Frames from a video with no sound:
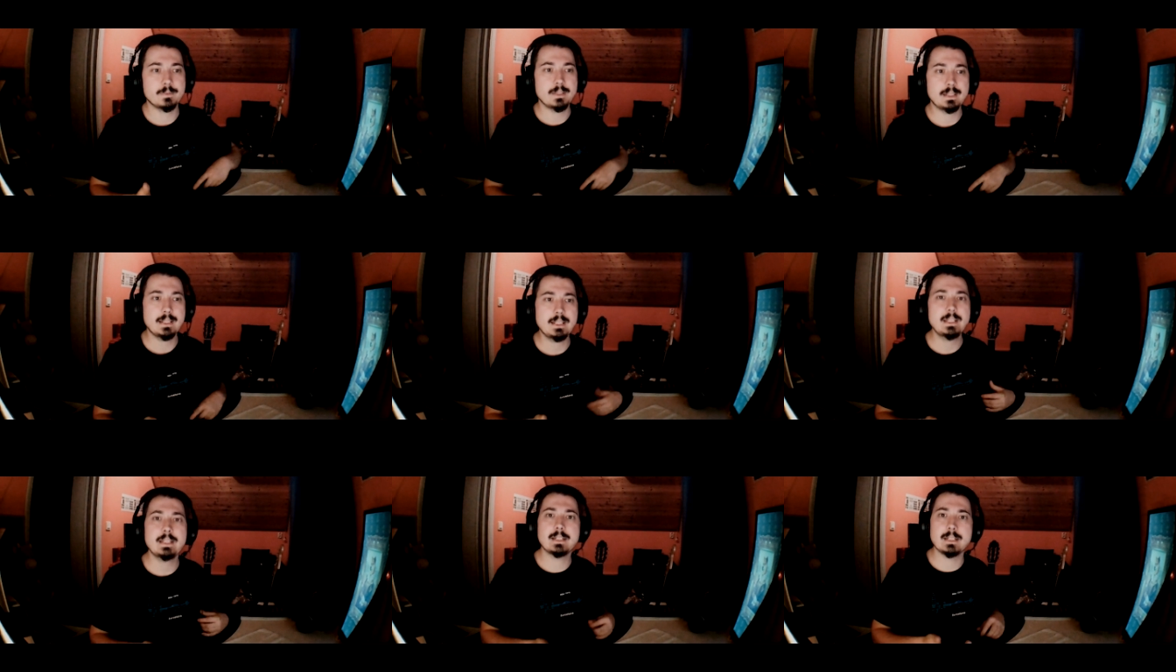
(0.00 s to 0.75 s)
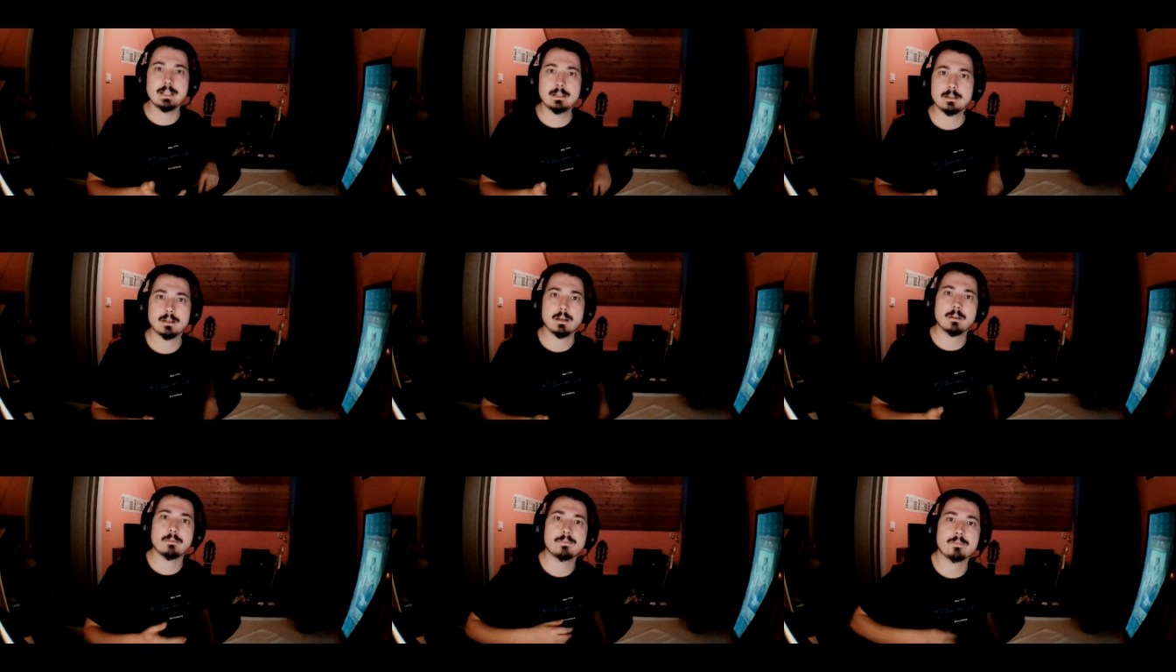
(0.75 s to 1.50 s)
needed
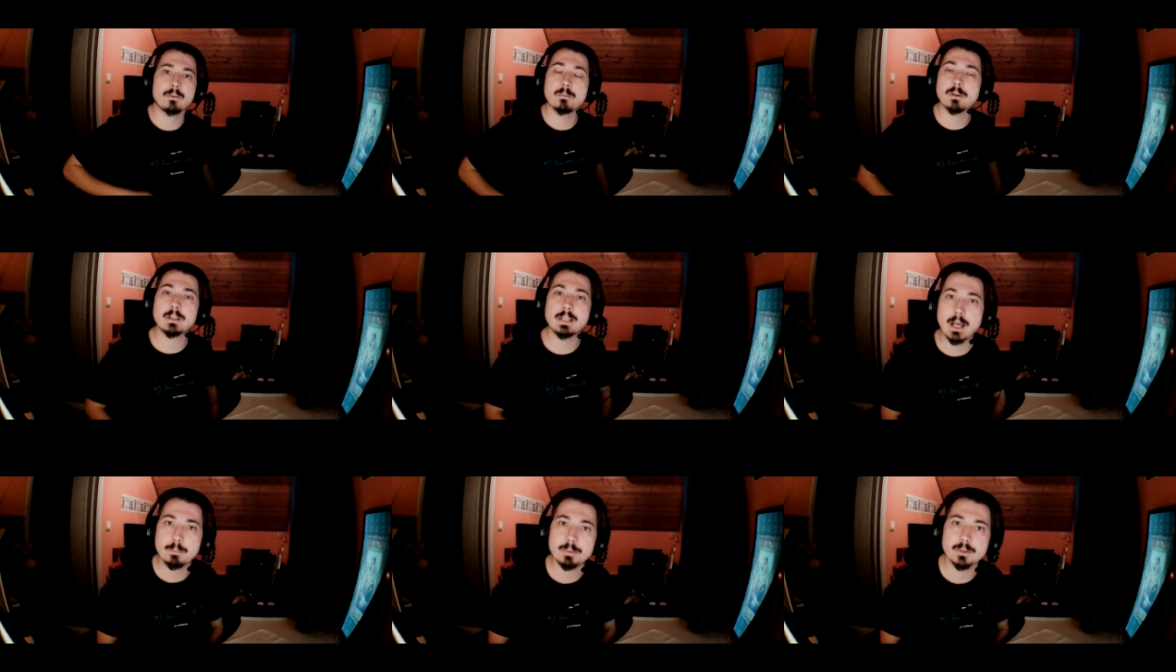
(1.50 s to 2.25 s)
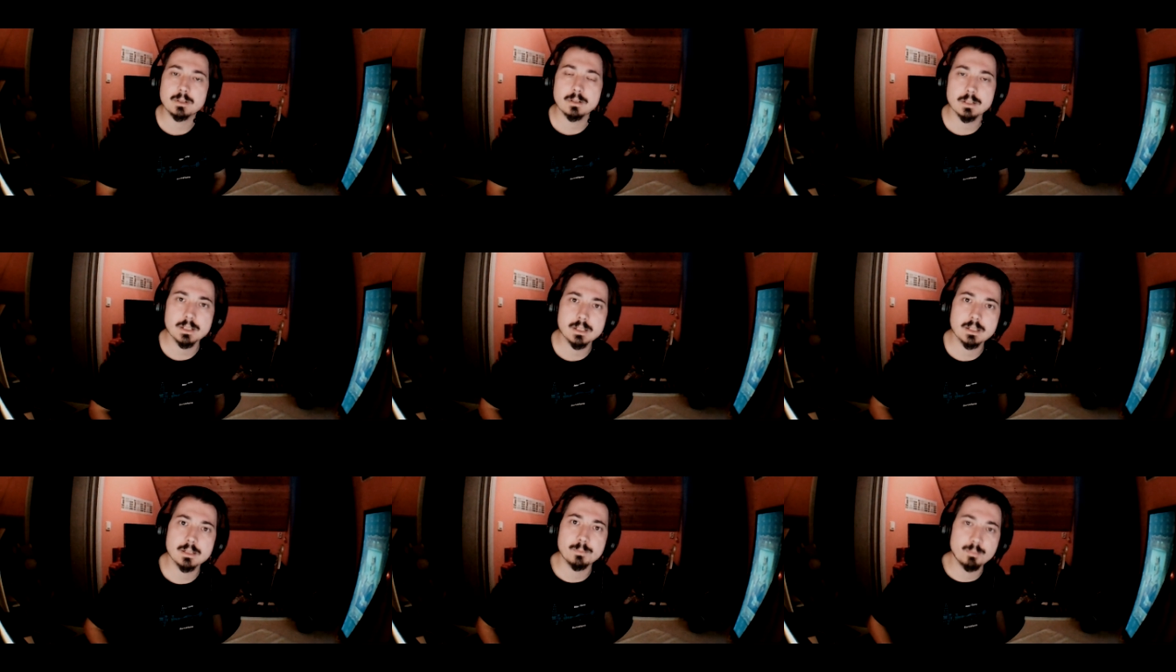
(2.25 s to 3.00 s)
from a
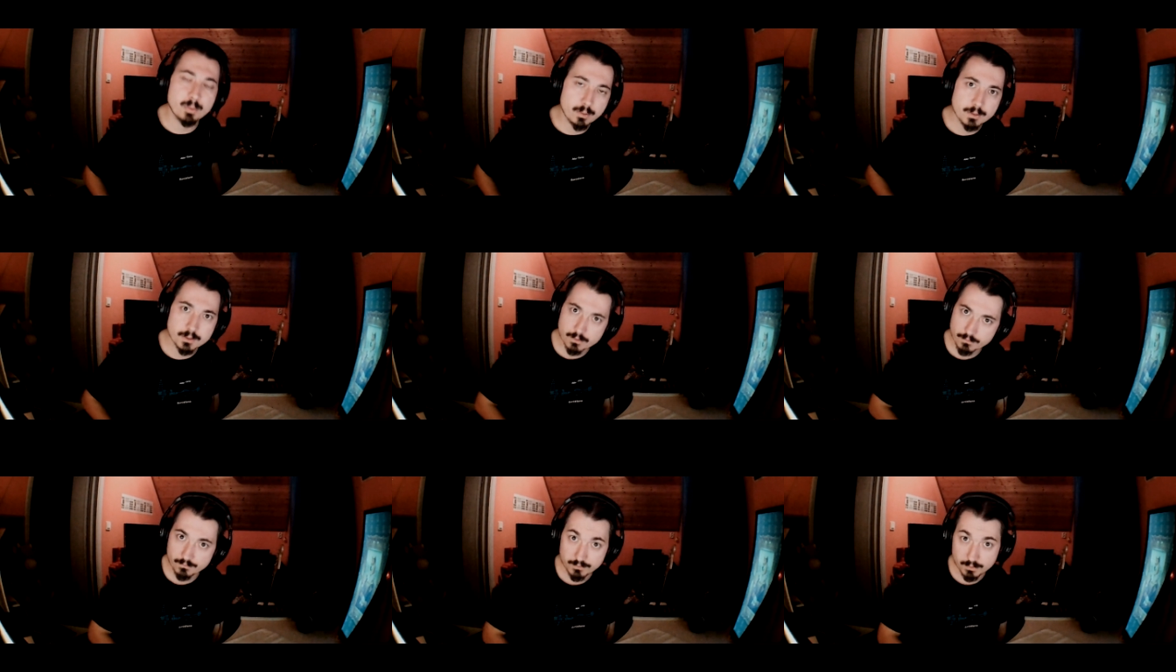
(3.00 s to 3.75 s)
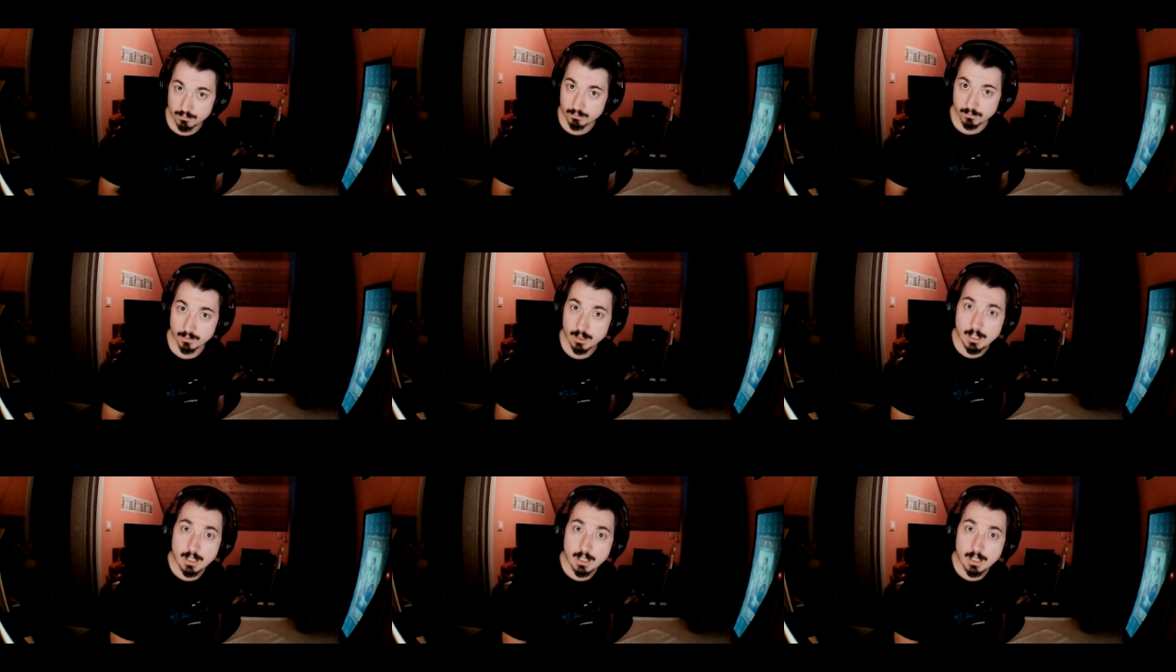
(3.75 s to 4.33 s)
capitalist point of view.